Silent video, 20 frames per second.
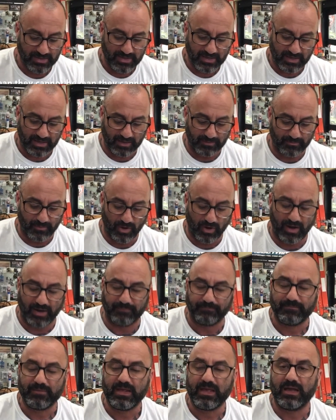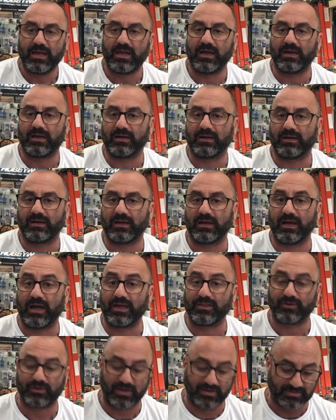Um, all right. Uh,
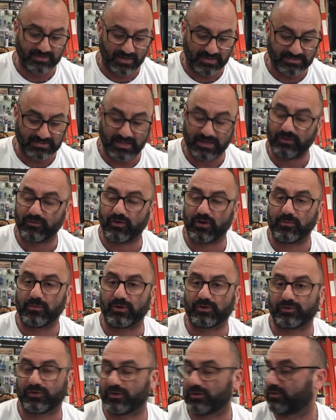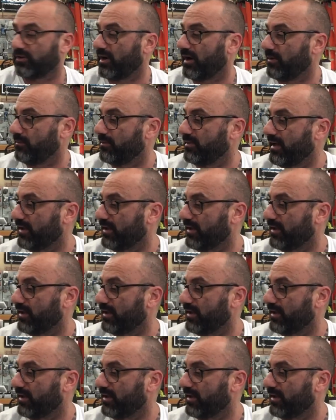either case, guys, thank you very much for your time.